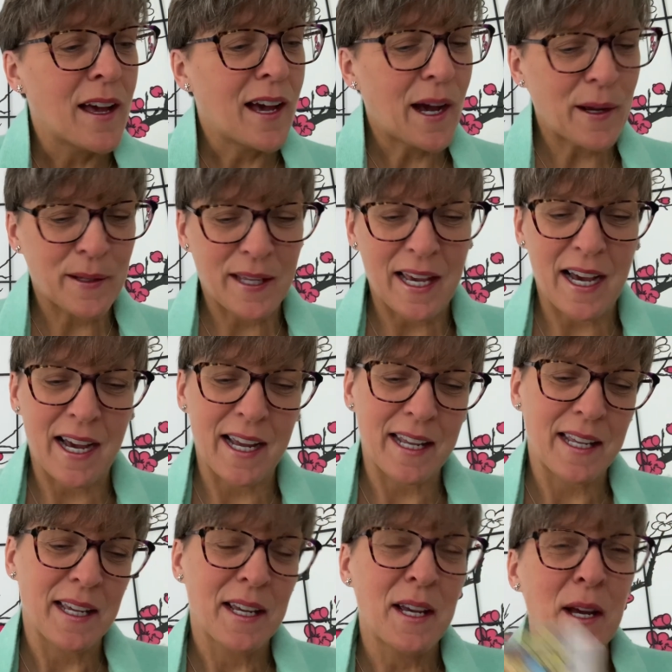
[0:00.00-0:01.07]

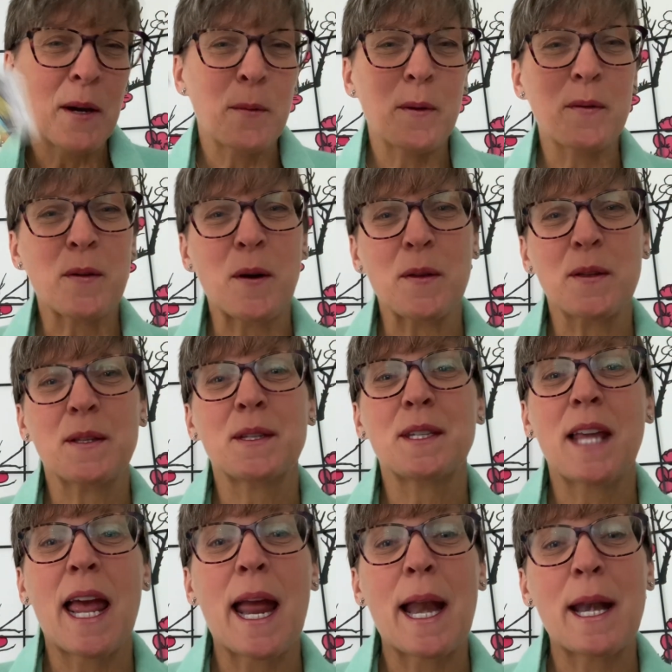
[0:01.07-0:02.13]
Okay, we've got the
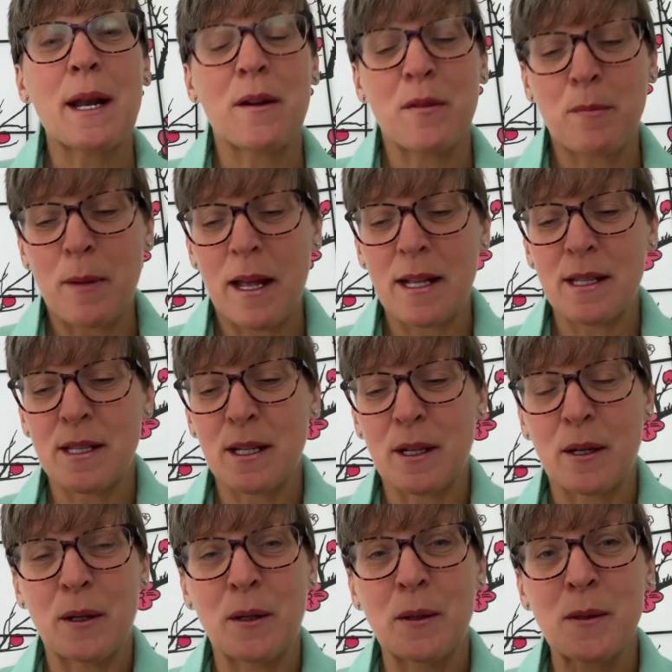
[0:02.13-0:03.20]
Ten of
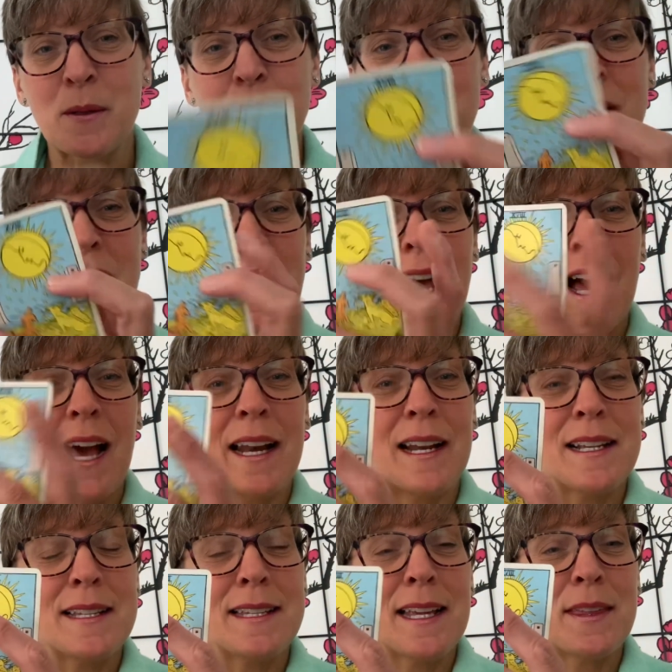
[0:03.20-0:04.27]
Pentacles and
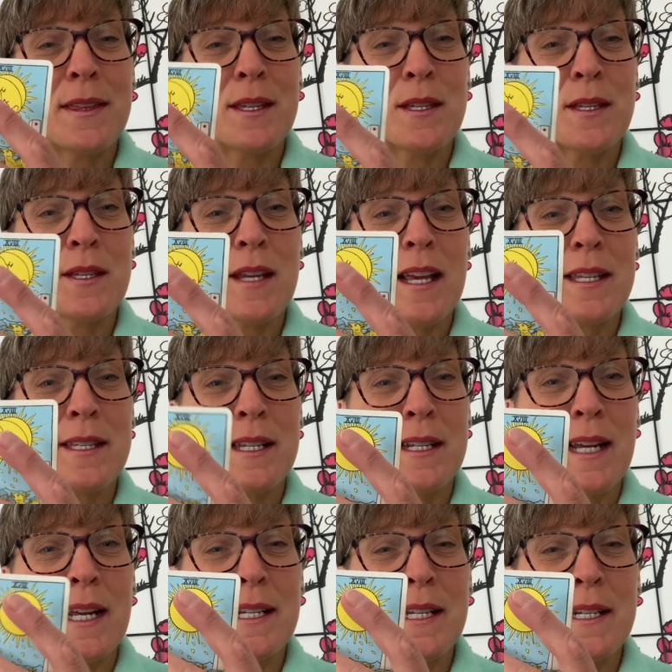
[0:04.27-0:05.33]
I said this
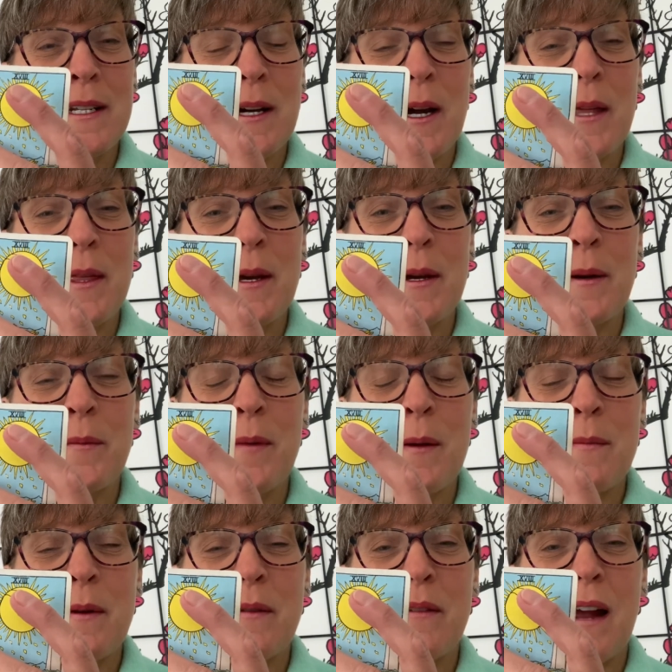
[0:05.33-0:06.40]
yesterday, didn't I? That
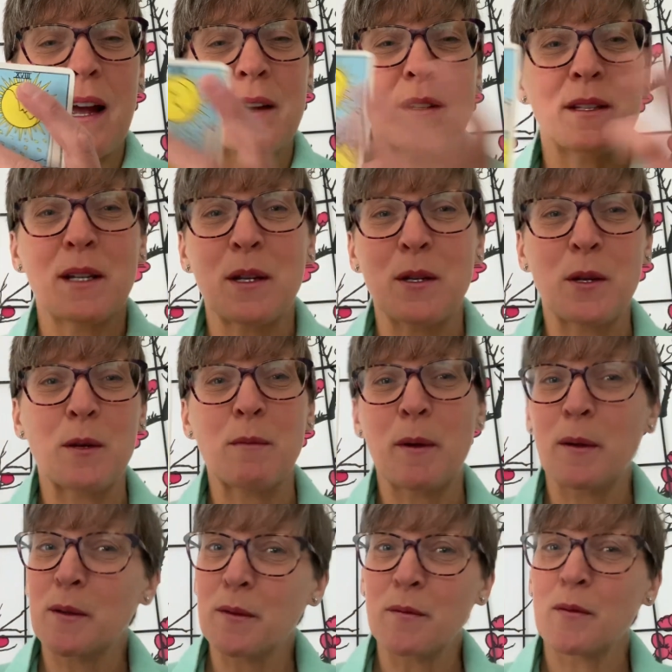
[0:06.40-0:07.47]
when we're around new
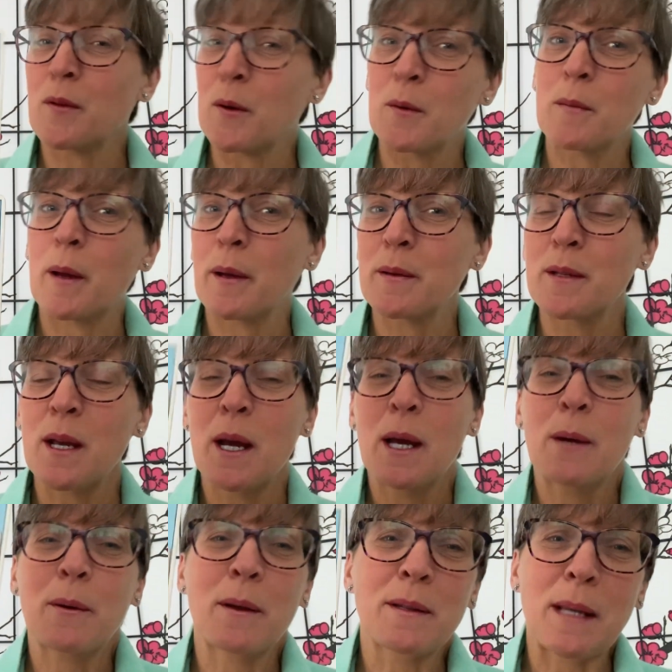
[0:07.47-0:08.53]
moons and full moons,
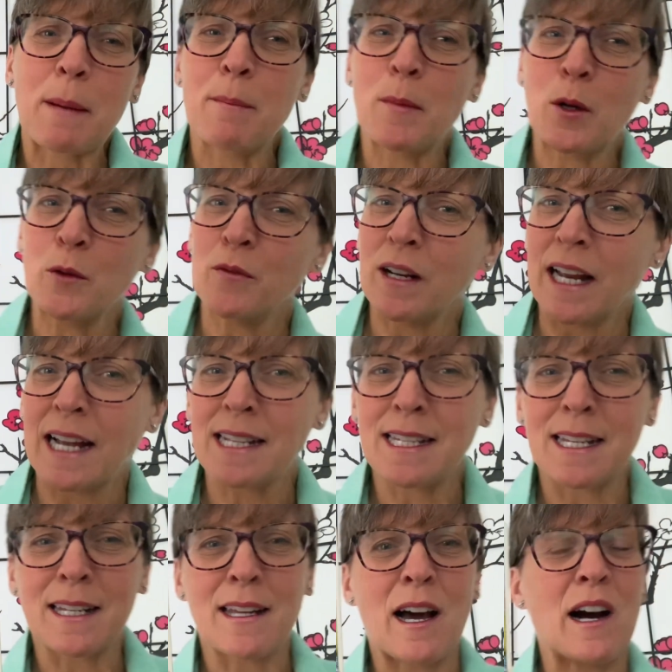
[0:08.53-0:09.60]
we always get moon
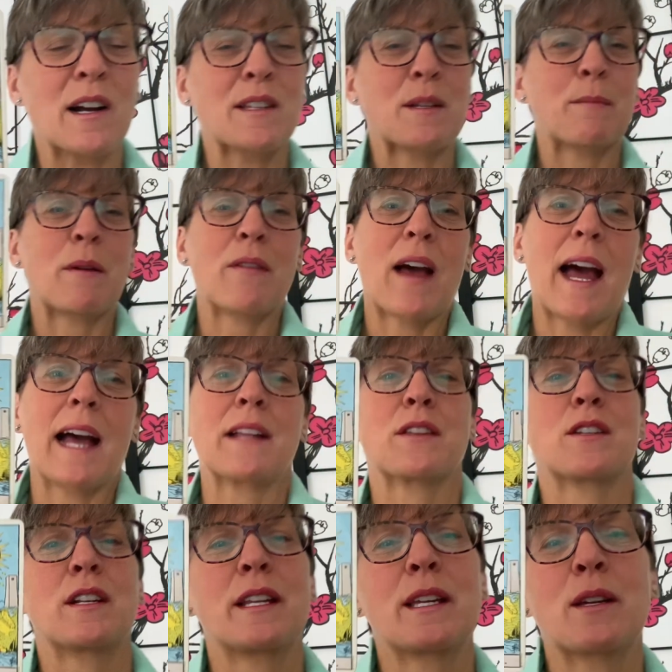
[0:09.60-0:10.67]
related cards and we've
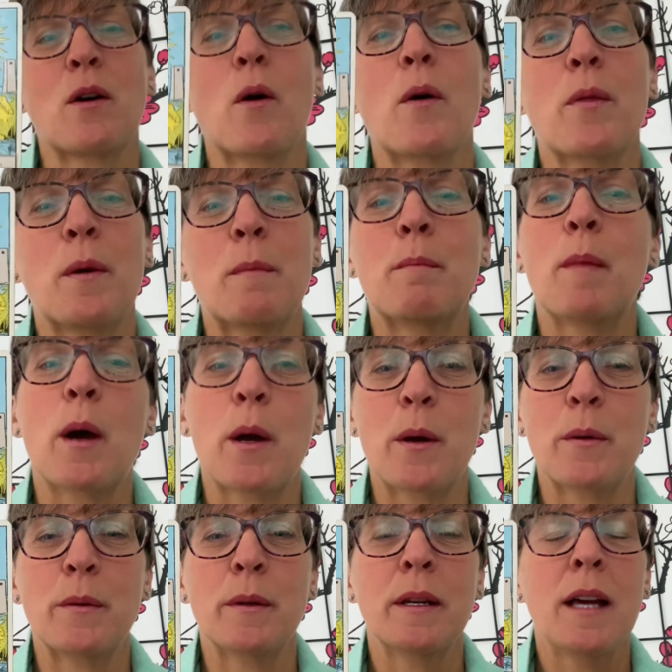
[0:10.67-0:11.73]
actually got the
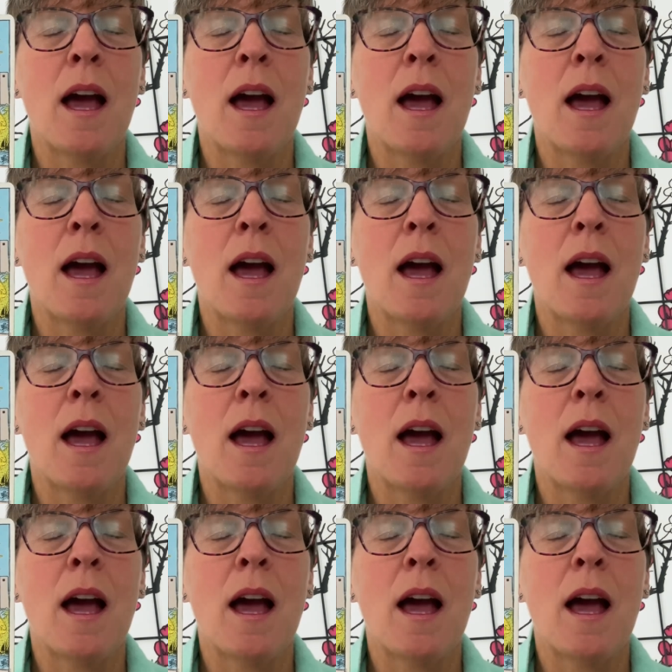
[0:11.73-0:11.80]
moon.